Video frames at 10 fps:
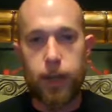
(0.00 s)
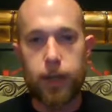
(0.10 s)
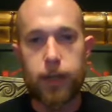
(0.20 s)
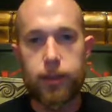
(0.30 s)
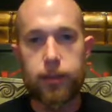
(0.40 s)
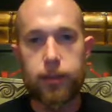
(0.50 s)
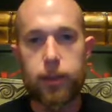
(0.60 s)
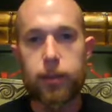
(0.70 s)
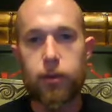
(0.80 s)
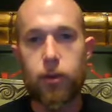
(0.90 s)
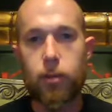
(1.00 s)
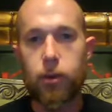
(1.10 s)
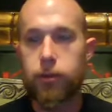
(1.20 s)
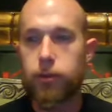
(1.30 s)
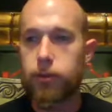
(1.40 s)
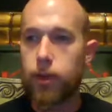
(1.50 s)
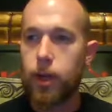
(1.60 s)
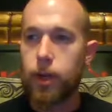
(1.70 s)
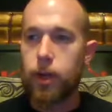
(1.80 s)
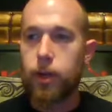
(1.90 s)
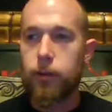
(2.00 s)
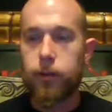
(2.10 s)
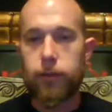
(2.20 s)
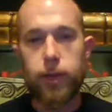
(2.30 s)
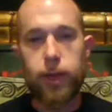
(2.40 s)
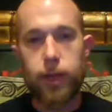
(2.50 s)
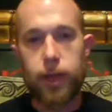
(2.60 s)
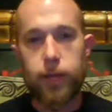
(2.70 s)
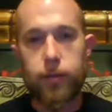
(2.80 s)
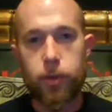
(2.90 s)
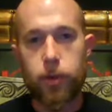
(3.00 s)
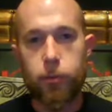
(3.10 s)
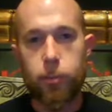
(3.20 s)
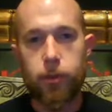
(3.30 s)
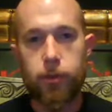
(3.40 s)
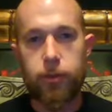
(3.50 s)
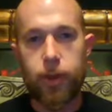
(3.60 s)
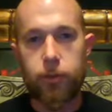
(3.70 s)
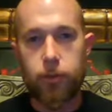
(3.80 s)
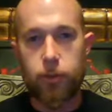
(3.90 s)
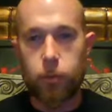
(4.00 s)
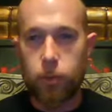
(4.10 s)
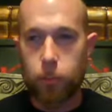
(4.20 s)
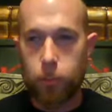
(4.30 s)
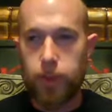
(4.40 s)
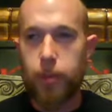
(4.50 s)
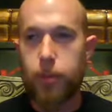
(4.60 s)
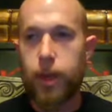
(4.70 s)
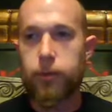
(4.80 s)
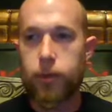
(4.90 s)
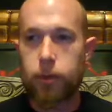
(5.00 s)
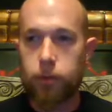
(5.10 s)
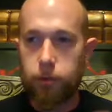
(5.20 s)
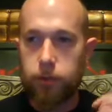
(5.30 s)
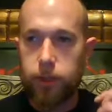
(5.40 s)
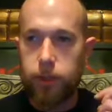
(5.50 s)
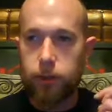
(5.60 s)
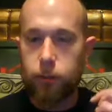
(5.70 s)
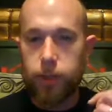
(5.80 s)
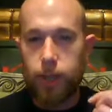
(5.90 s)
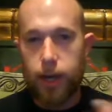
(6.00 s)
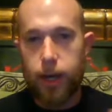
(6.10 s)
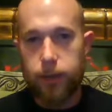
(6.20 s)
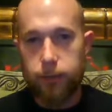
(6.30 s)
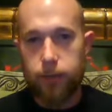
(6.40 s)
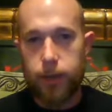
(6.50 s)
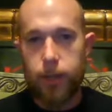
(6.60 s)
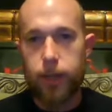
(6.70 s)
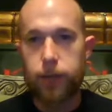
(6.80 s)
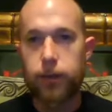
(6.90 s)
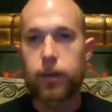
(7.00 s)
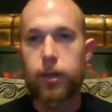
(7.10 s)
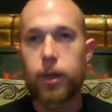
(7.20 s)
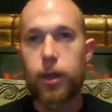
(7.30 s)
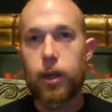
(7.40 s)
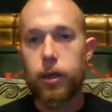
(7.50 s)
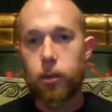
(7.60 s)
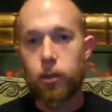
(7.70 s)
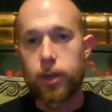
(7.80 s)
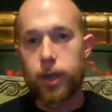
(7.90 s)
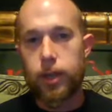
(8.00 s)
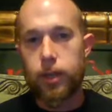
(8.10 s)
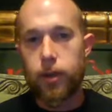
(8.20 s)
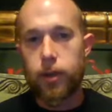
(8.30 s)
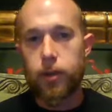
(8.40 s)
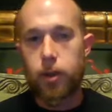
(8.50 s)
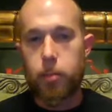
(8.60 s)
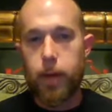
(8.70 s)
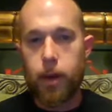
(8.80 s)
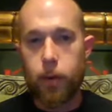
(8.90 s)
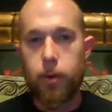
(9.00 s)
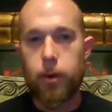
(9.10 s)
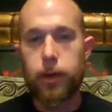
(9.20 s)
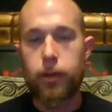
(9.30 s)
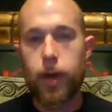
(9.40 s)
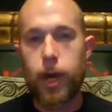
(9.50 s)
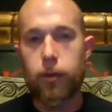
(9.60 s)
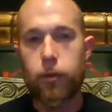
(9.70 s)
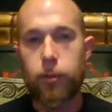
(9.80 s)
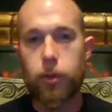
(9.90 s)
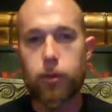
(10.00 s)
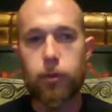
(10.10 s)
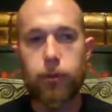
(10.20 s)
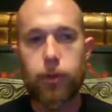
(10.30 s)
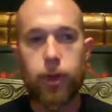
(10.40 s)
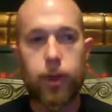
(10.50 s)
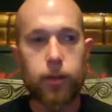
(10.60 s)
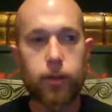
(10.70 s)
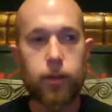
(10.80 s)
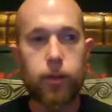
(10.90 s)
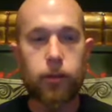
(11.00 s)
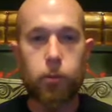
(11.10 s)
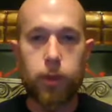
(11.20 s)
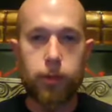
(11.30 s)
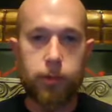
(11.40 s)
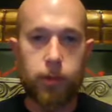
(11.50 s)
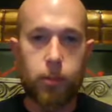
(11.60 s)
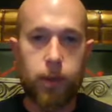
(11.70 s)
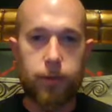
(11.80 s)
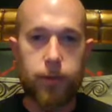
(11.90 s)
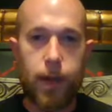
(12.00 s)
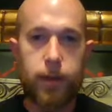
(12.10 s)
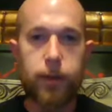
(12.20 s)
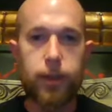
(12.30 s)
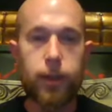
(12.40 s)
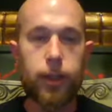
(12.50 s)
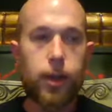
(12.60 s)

that entity. It's almost, it's like a level of possession. When you put that mask on, you're seeing through the eyes of that entity. You're taking on their power and their attributes, and as well as their mentality.